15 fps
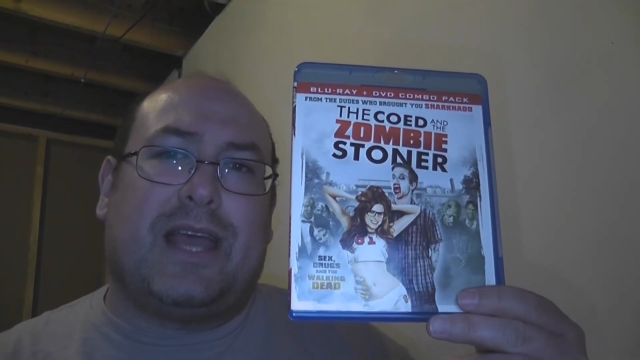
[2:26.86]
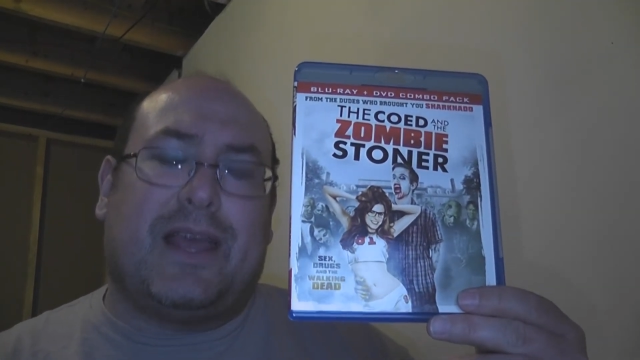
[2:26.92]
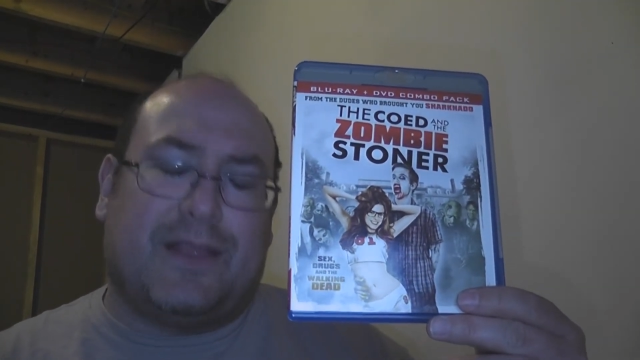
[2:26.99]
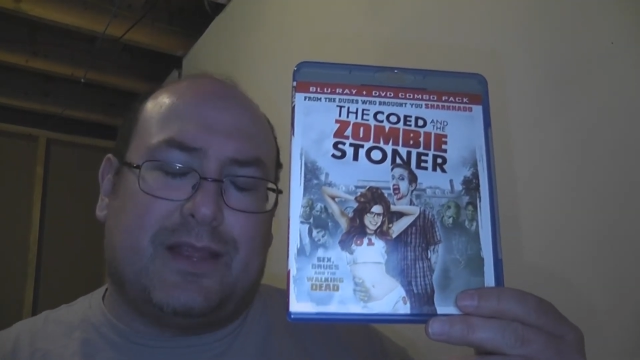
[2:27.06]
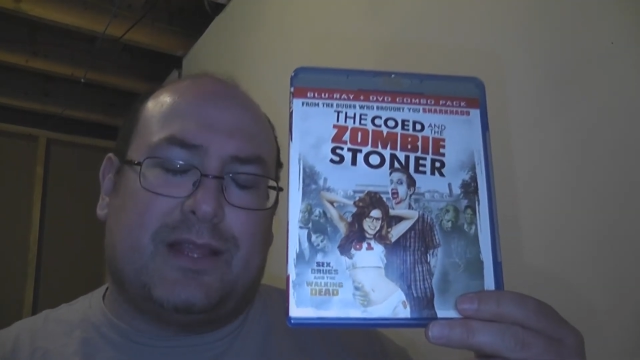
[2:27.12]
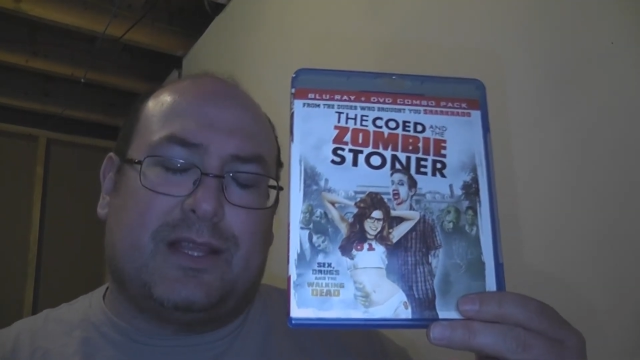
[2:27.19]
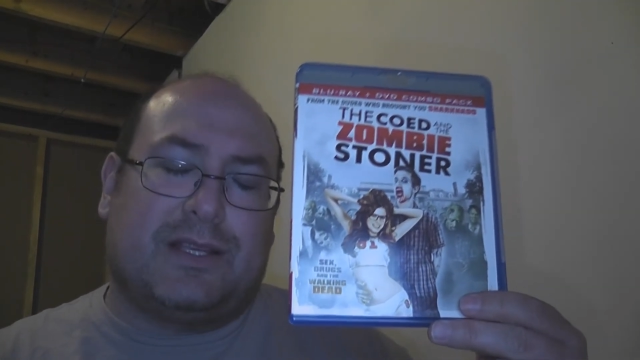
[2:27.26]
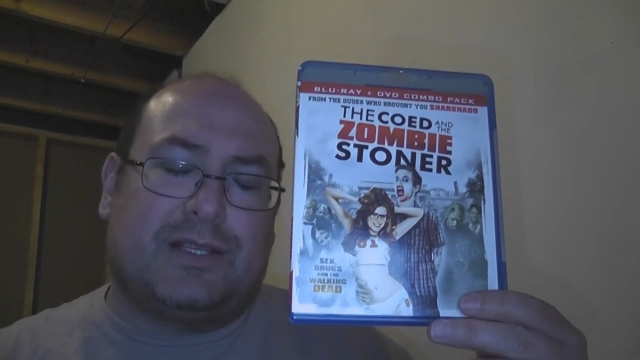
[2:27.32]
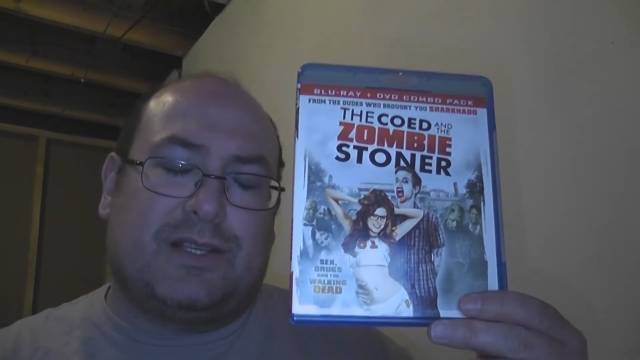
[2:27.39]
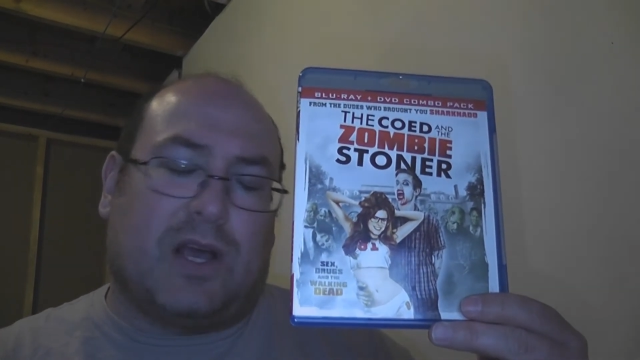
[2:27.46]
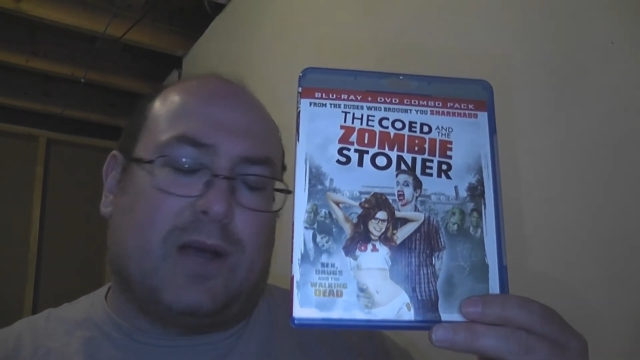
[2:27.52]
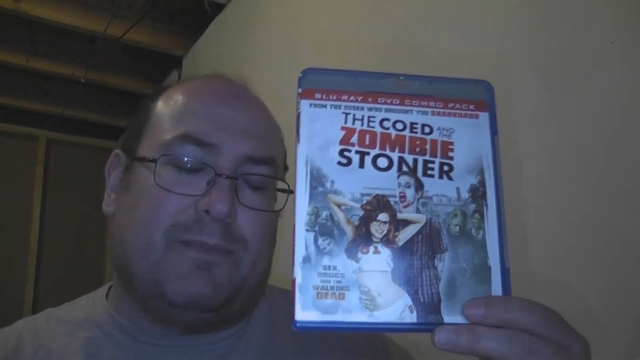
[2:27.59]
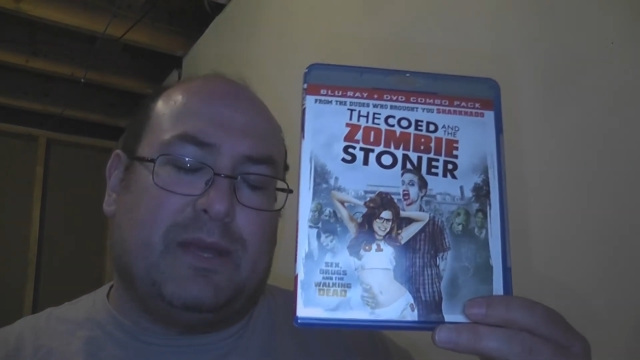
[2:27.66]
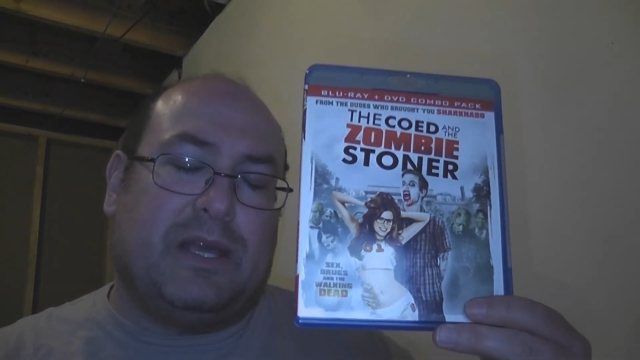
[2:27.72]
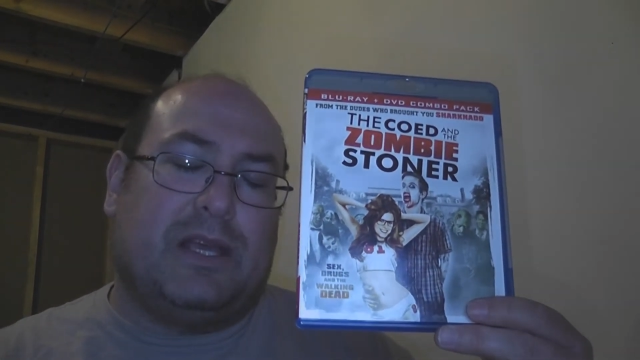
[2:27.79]
and the
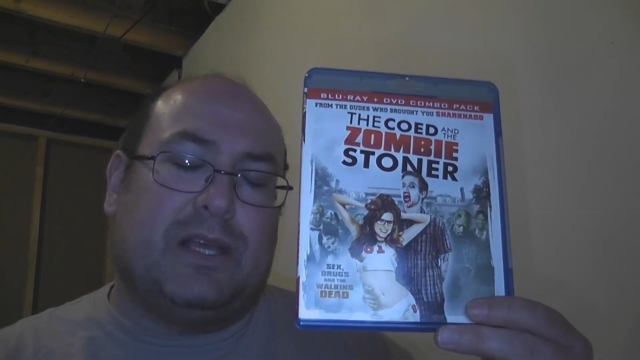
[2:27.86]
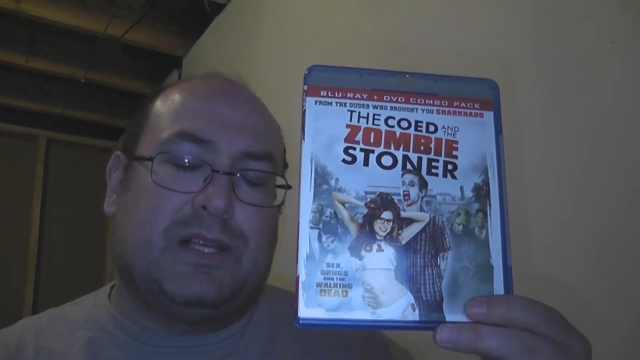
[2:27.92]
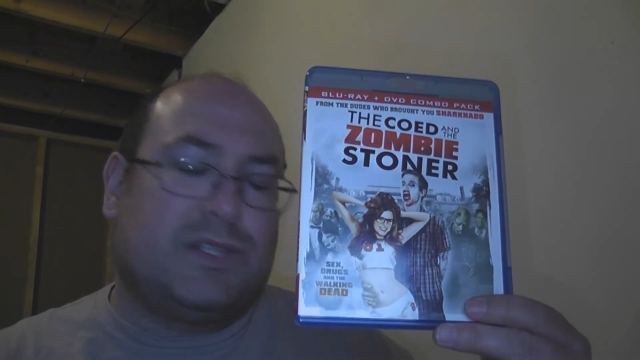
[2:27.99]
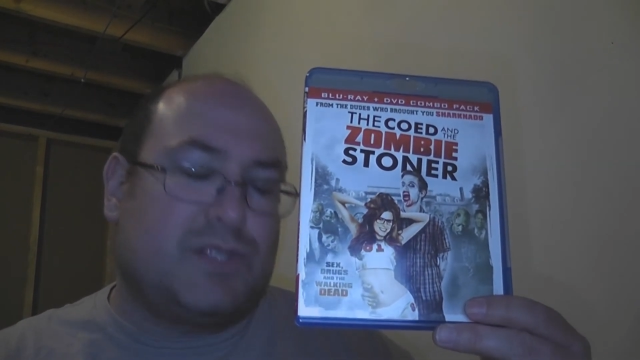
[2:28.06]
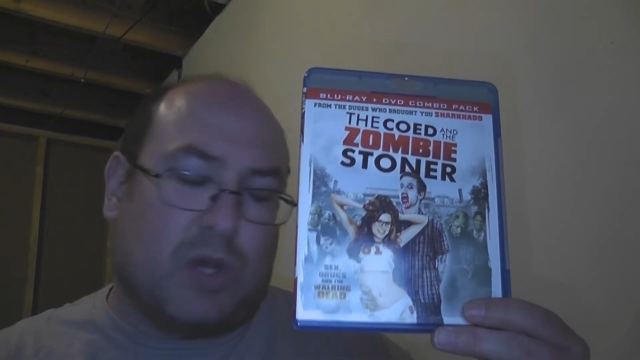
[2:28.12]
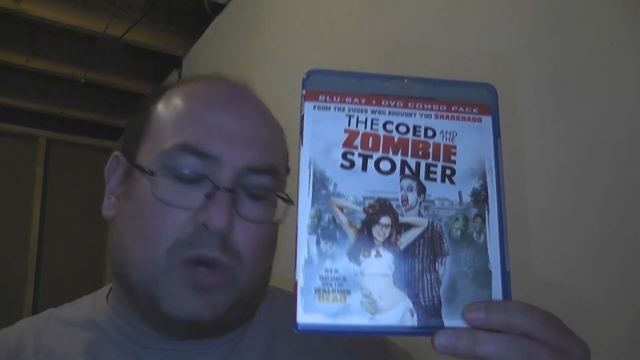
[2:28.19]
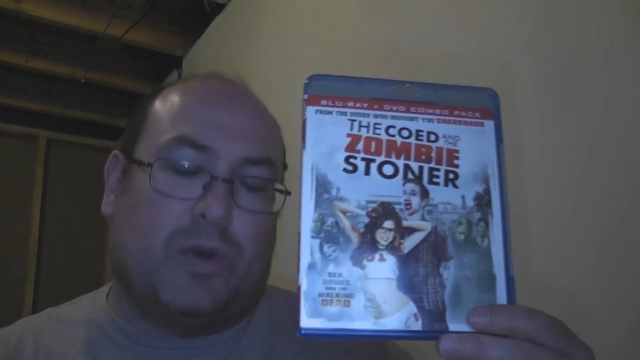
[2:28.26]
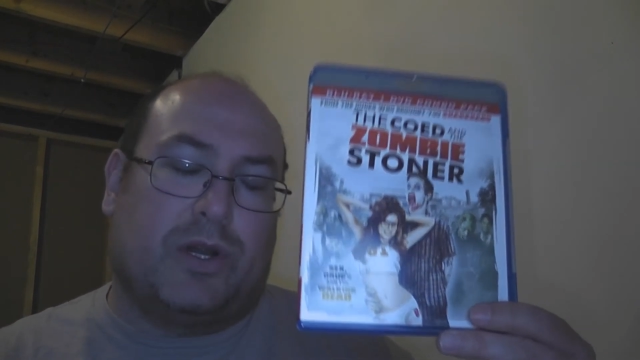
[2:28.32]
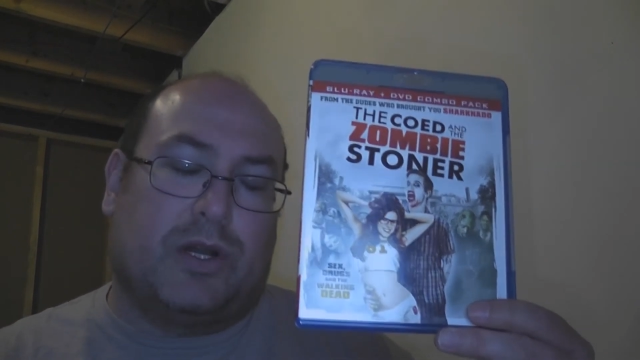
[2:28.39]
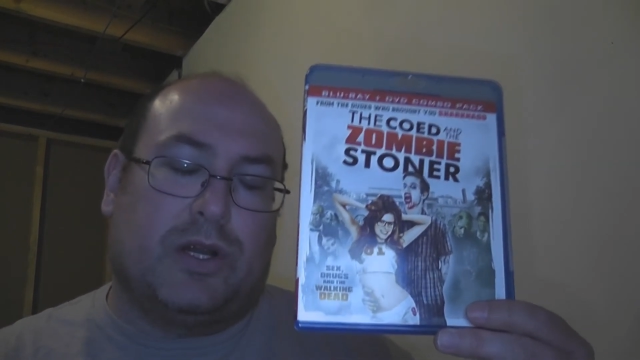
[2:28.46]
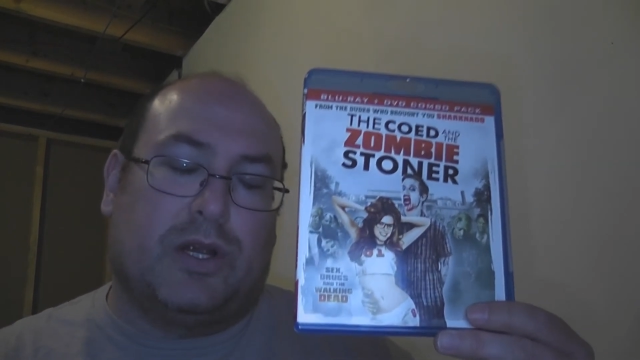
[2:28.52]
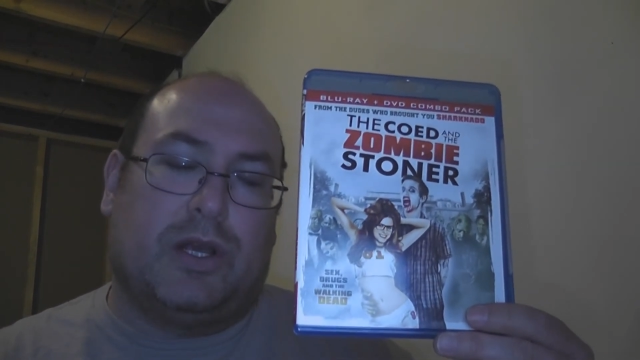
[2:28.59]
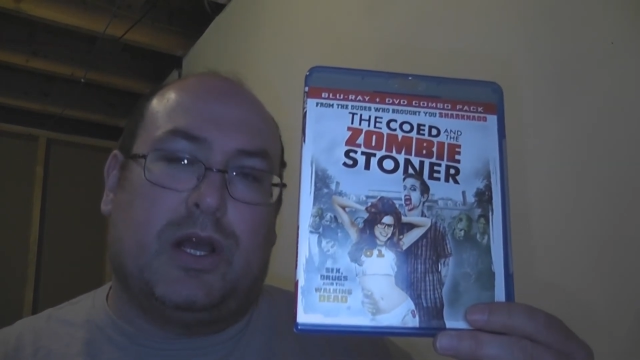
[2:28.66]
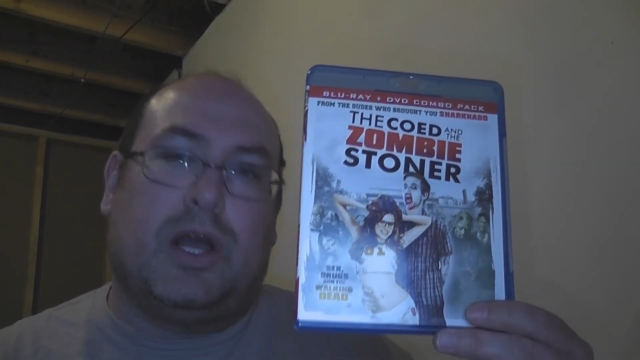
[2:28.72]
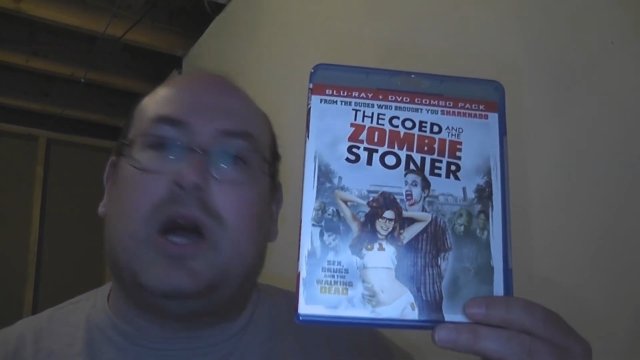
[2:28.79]
zombie
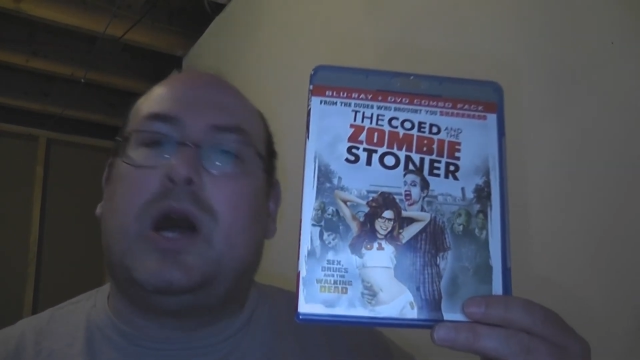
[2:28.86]
stoner